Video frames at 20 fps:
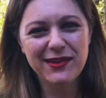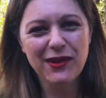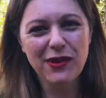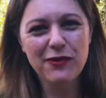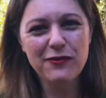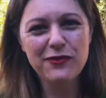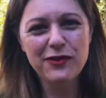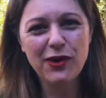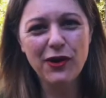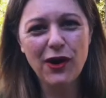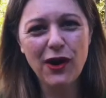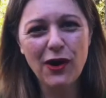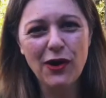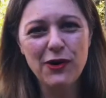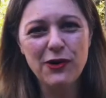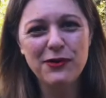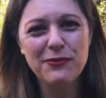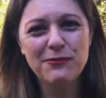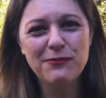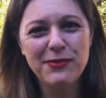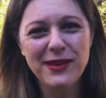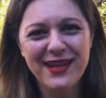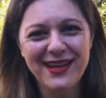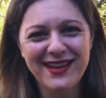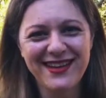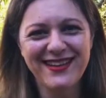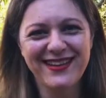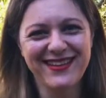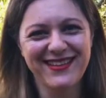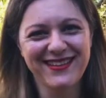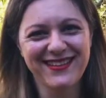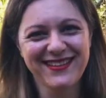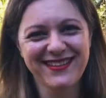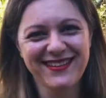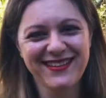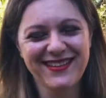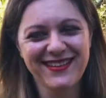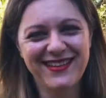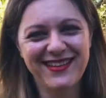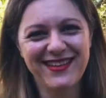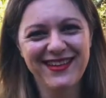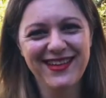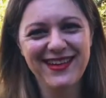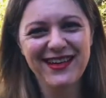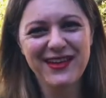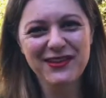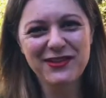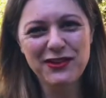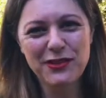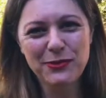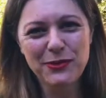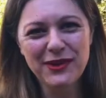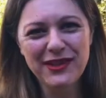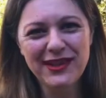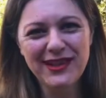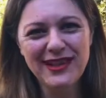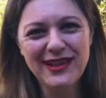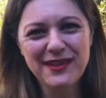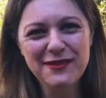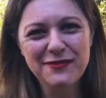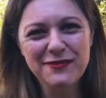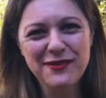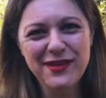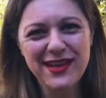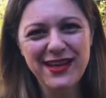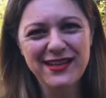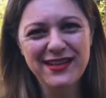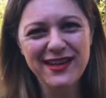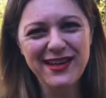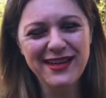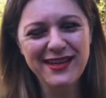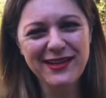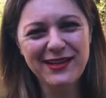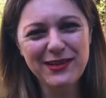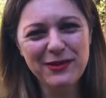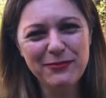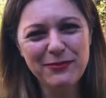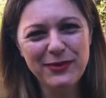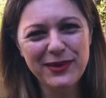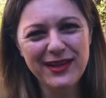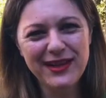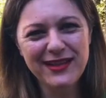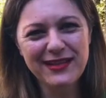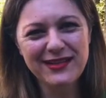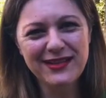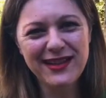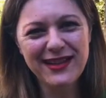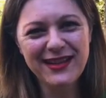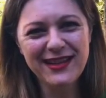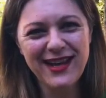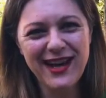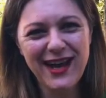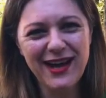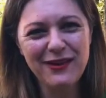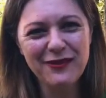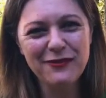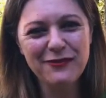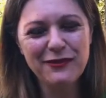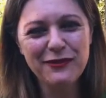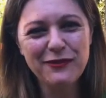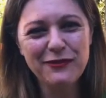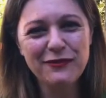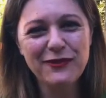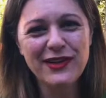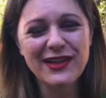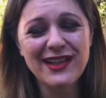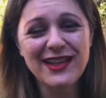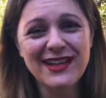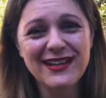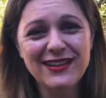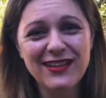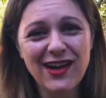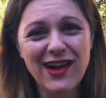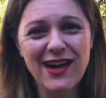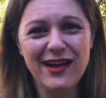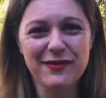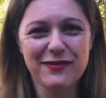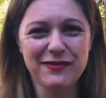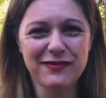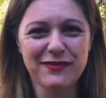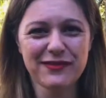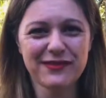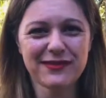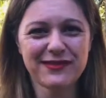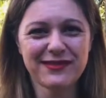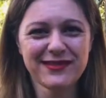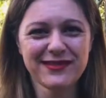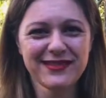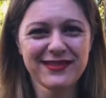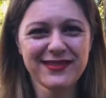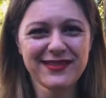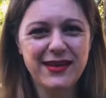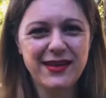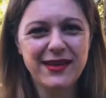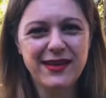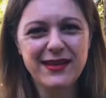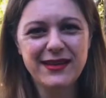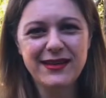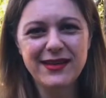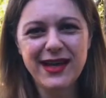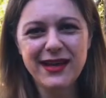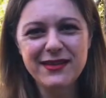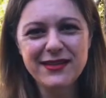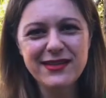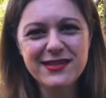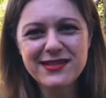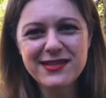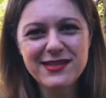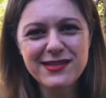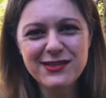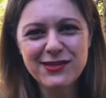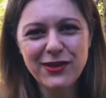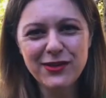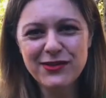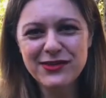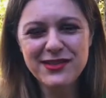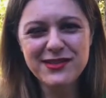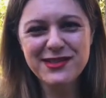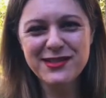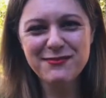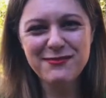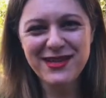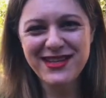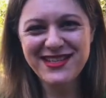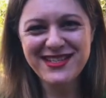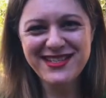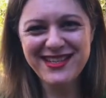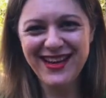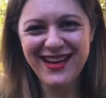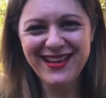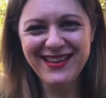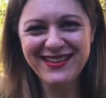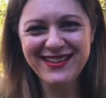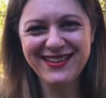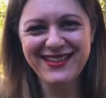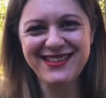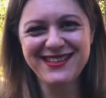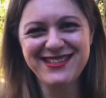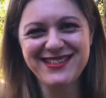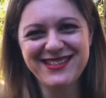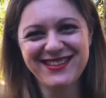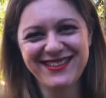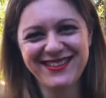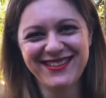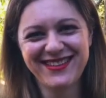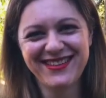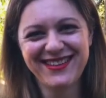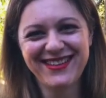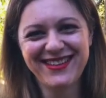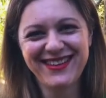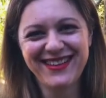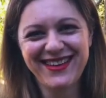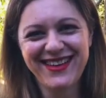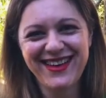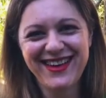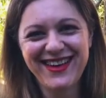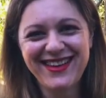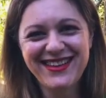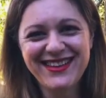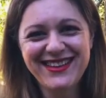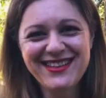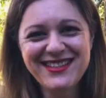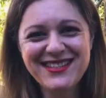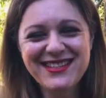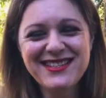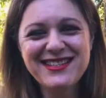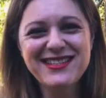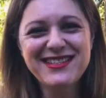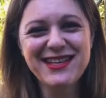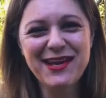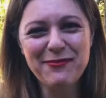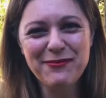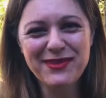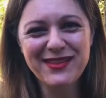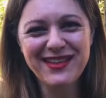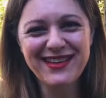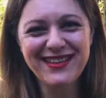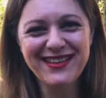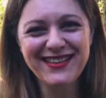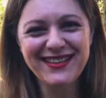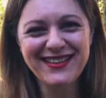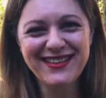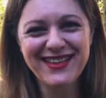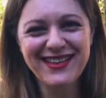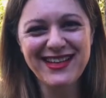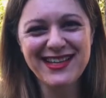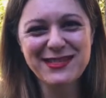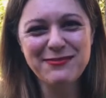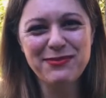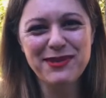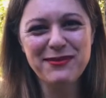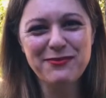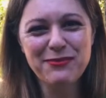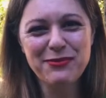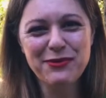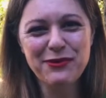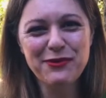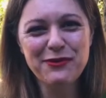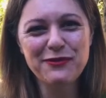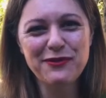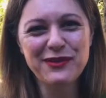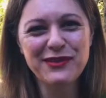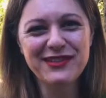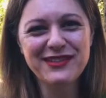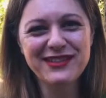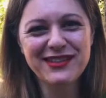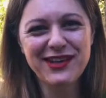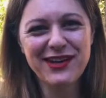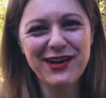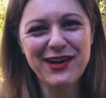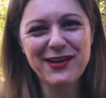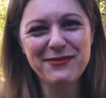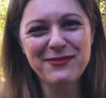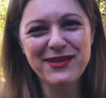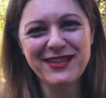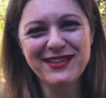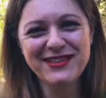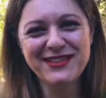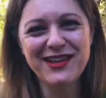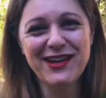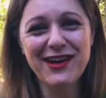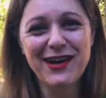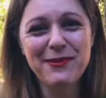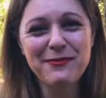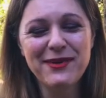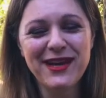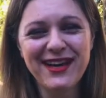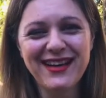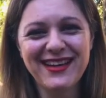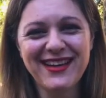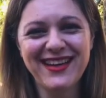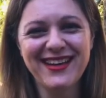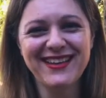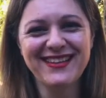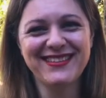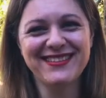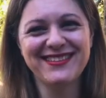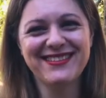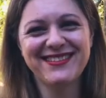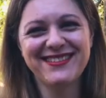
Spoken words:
of your own being, you will live an incomplete and unfulfilling life. Now, this is not just me saying this. This is something that has been proven time and time again.